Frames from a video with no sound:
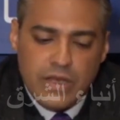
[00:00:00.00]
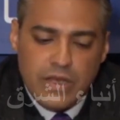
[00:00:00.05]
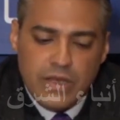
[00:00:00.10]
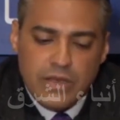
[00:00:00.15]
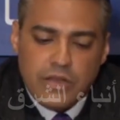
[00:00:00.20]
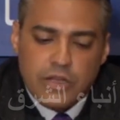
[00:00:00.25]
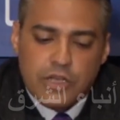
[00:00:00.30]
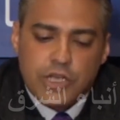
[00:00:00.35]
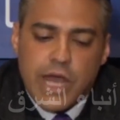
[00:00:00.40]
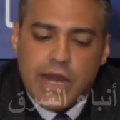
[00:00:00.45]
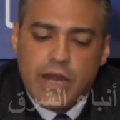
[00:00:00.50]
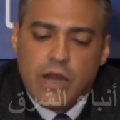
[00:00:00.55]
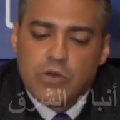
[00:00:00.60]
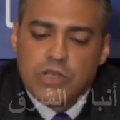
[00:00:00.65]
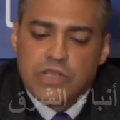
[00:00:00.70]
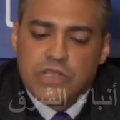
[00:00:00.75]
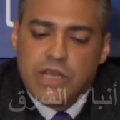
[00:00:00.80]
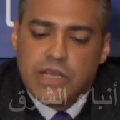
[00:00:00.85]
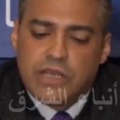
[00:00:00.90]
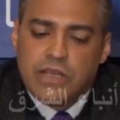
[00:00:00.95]
The channel
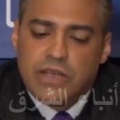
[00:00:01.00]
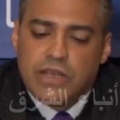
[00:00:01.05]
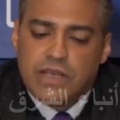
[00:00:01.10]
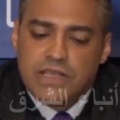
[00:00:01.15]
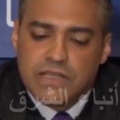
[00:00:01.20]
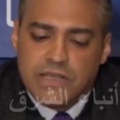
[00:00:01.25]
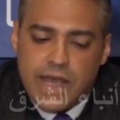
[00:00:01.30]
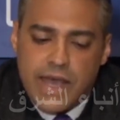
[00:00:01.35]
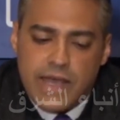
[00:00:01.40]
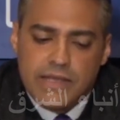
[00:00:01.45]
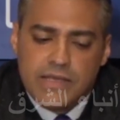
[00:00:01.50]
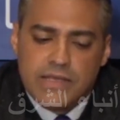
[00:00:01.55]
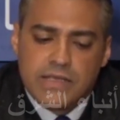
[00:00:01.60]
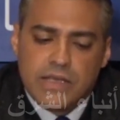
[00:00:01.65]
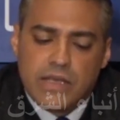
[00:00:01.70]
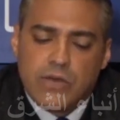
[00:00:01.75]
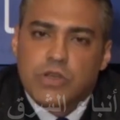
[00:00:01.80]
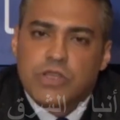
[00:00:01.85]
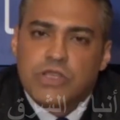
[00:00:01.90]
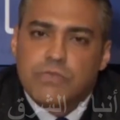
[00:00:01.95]
was taking a stance.
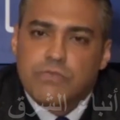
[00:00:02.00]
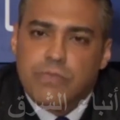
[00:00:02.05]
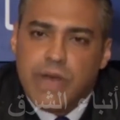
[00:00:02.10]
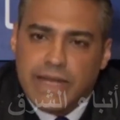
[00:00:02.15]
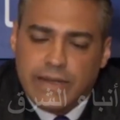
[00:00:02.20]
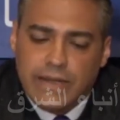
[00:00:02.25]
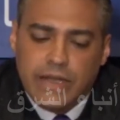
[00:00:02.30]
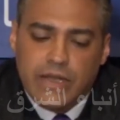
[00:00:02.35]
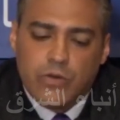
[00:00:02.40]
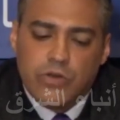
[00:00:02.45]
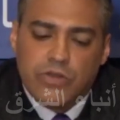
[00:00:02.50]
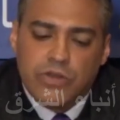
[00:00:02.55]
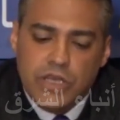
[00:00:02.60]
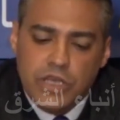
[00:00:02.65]
It was meddling with